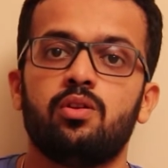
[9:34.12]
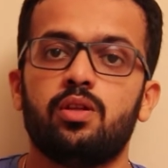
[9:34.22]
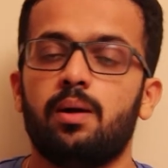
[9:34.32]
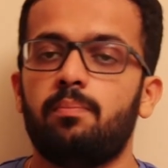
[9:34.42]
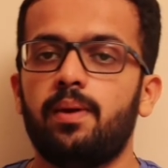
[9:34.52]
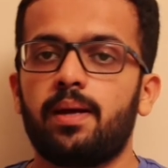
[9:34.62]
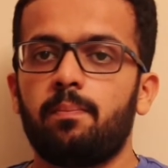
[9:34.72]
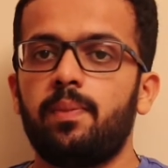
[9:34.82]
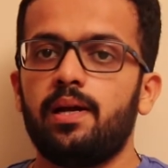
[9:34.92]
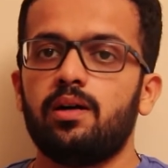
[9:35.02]
their
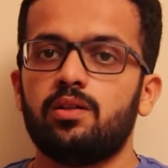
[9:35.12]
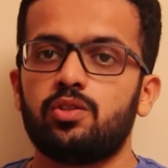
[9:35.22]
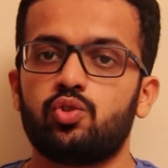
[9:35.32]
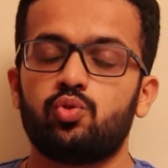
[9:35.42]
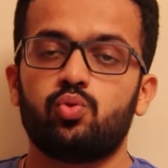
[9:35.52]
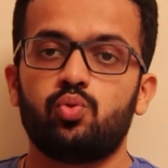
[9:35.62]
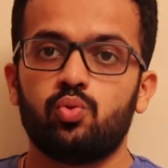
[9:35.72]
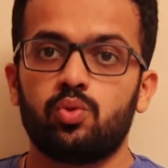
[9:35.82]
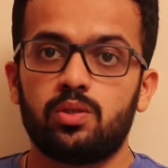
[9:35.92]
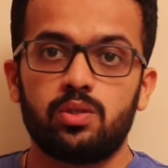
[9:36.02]
big players
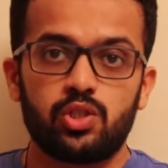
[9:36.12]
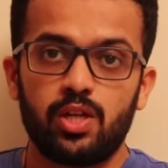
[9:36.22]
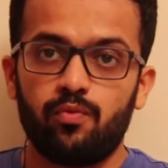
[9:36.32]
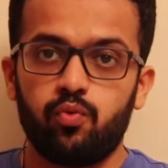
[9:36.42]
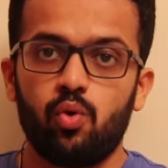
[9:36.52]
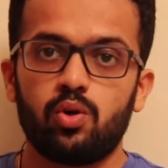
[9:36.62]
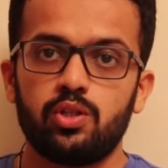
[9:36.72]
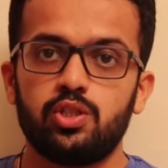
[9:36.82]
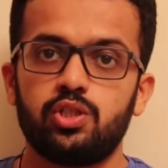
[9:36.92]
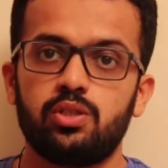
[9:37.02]
to stay
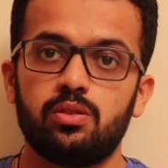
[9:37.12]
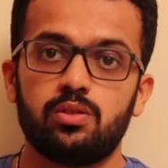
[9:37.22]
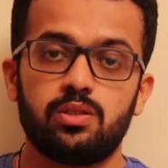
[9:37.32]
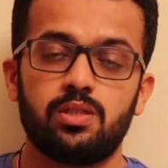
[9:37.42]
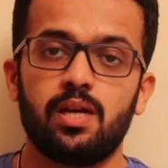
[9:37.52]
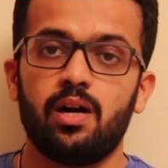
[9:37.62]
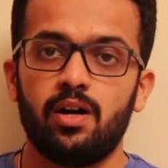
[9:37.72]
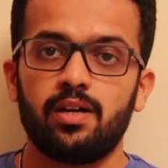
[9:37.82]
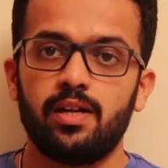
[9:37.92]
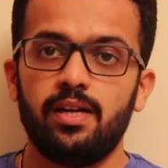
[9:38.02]
focused, stay
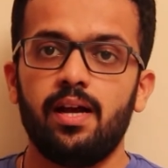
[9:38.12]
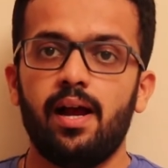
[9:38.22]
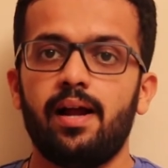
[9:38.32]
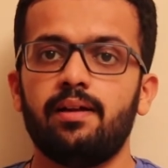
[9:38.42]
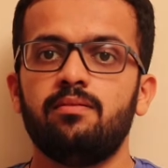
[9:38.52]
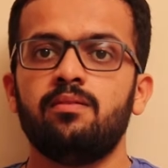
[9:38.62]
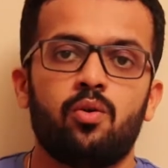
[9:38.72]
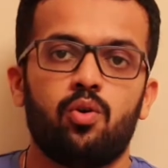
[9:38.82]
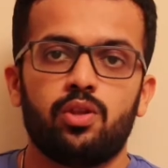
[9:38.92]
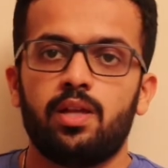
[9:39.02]
hungry, and
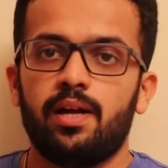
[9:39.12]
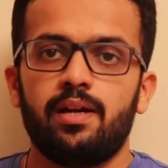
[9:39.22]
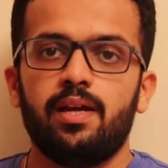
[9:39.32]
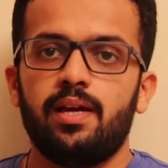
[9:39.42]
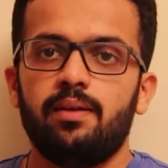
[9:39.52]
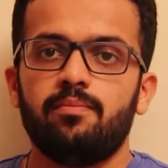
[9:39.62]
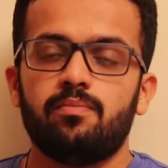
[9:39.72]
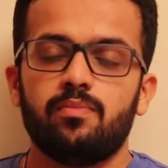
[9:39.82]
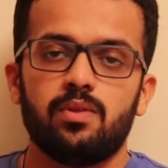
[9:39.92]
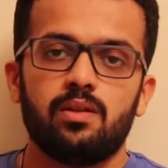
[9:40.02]
on their day,
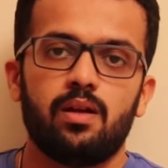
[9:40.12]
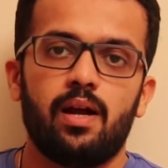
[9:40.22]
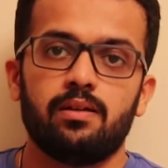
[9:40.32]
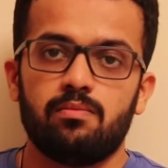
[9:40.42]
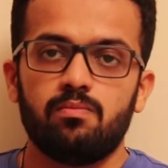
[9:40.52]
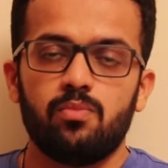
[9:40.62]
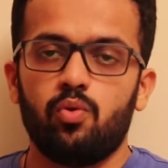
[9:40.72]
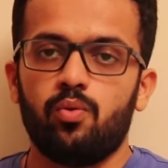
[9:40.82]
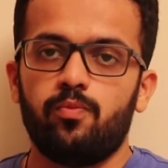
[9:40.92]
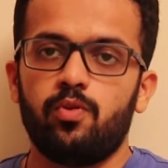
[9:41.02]
and
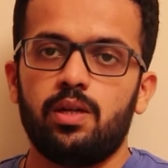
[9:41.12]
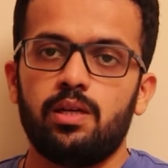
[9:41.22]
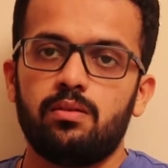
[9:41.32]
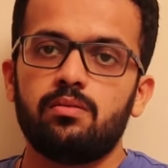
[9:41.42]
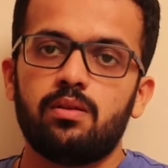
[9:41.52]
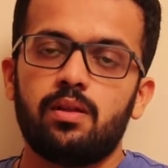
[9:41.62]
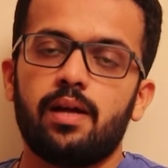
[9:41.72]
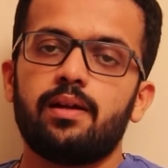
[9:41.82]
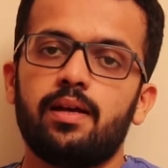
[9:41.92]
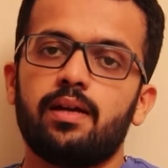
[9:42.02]
hopefully
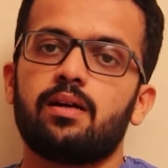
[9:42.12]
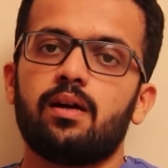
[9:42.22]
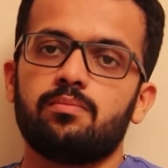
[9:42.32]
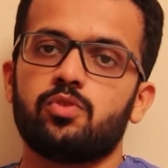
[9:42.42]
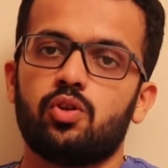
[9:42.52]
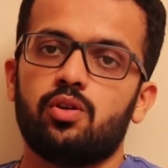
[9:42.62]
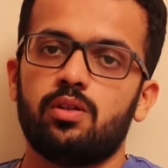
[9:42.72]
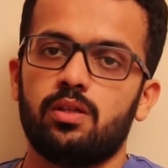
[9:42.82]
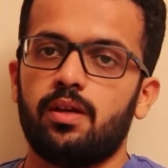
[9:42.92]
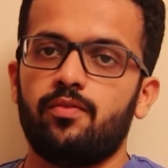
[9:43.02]
their day comes
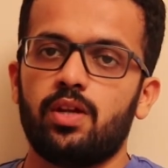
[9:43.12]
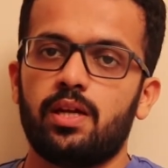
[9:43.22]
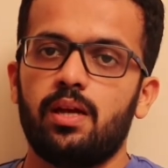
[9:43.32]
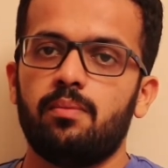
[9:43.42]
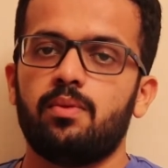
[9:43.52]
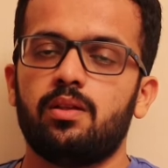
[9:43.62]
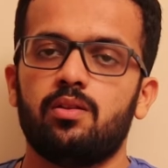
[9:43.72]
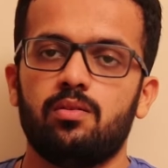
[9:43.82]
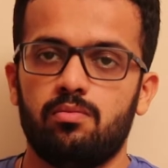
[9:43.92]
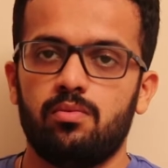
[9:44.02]
on in every game
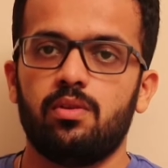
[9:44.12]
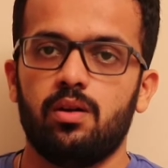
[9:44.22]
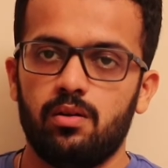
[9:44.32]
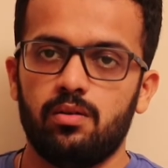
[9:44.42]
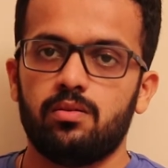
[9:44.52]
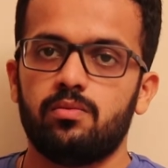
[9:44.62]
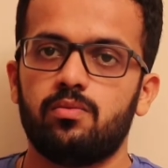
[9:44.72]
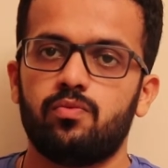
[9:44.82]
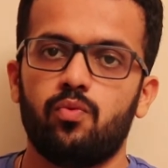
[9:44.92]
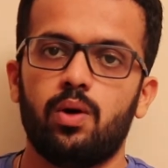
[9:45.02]
in the
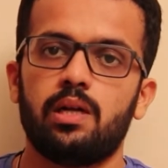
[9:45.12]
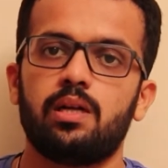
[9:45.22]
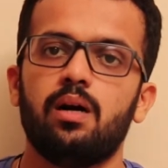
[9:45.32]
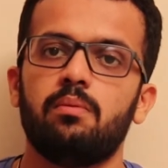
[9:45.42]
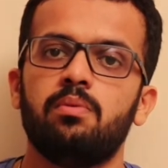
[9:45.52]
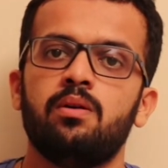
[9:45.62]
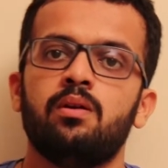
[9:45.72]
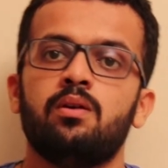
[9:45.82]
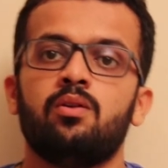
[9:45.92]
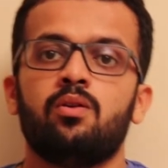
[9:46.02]
World Cup.
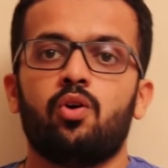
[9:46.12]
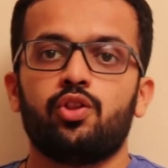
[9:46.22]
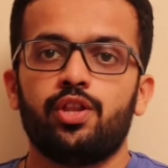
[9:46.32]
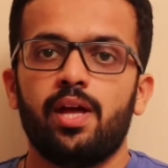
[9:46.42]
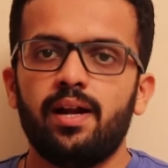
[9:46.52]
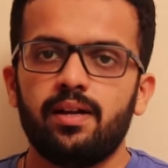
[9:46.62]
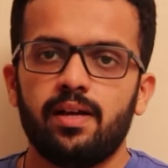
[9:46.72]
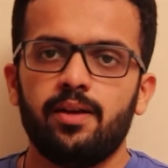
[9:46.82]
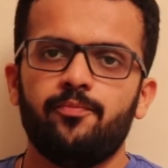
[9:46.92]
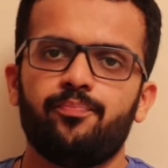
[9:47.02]
On their
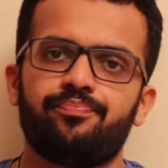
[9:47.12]
day,